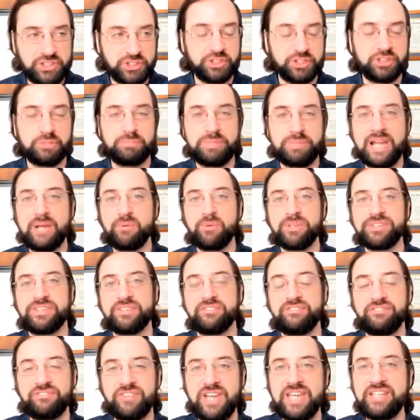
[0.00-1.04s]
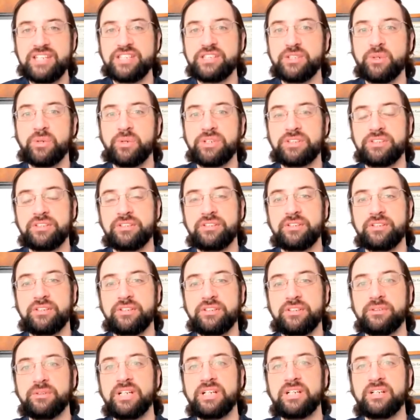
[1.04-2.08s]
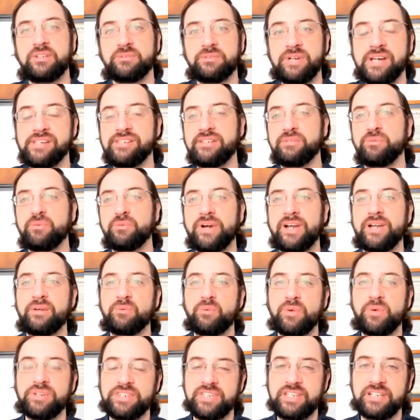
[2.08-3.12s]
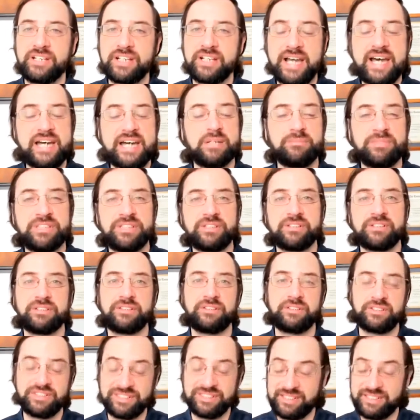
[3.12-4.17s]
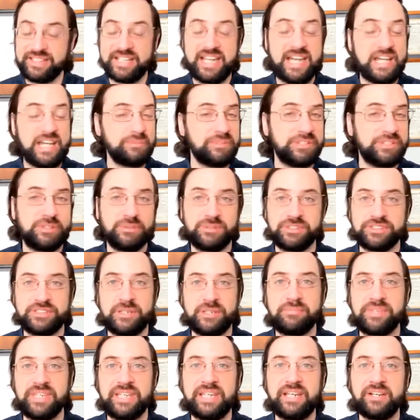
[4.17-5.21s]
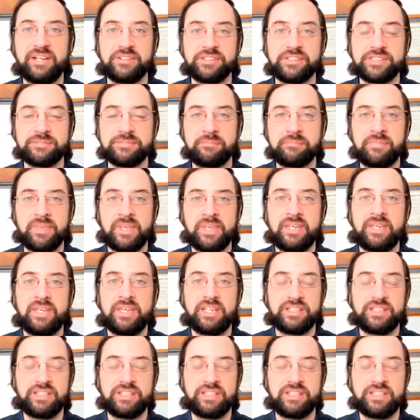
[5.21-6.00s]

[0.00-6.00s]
pressured by what the Fed is going to do rather than by what the economy is going to do, because the economy is doing something else.